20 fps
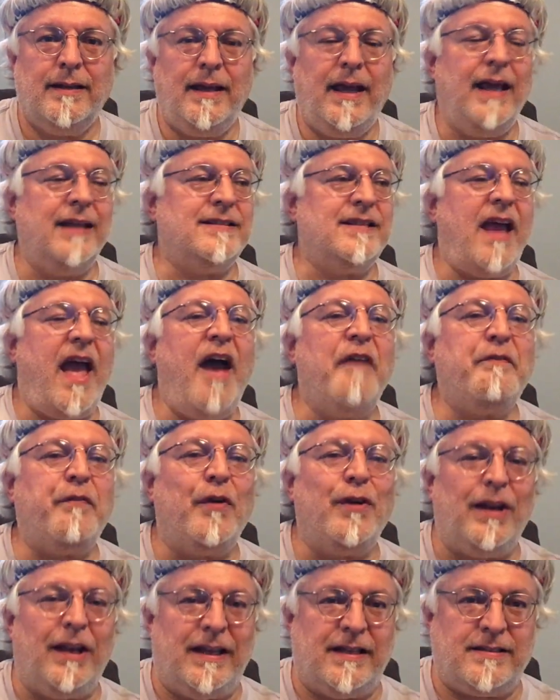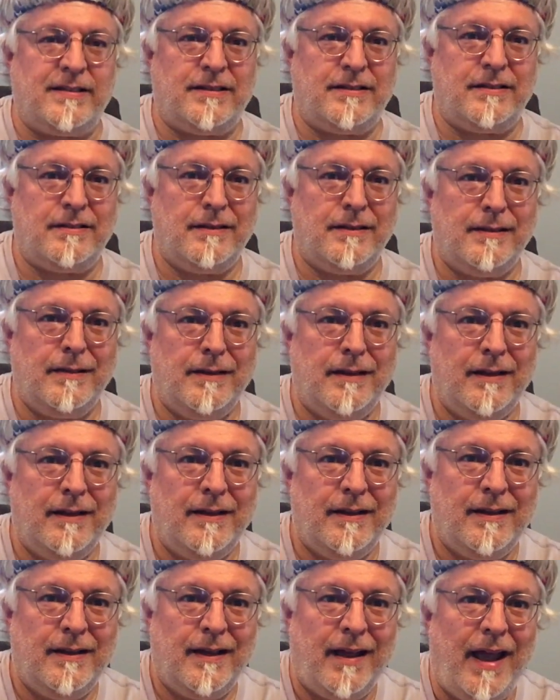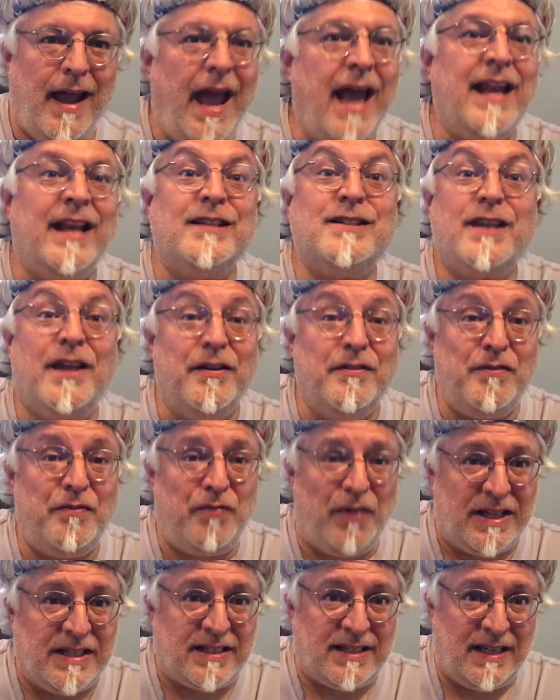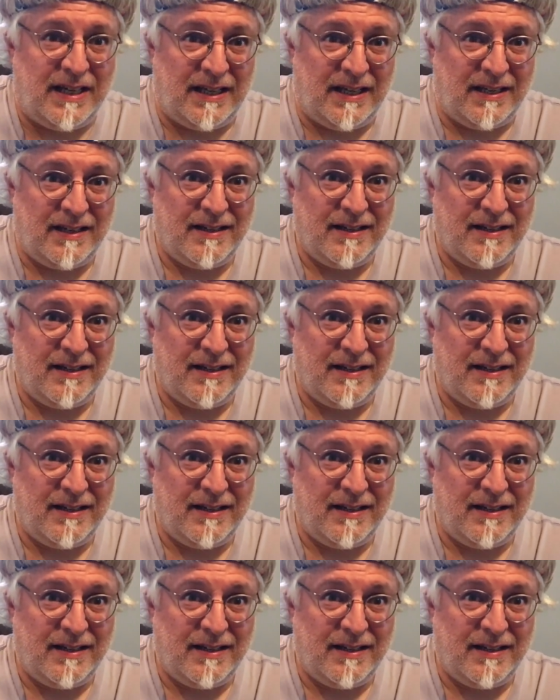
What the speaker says: It's effortless. And it's convincing.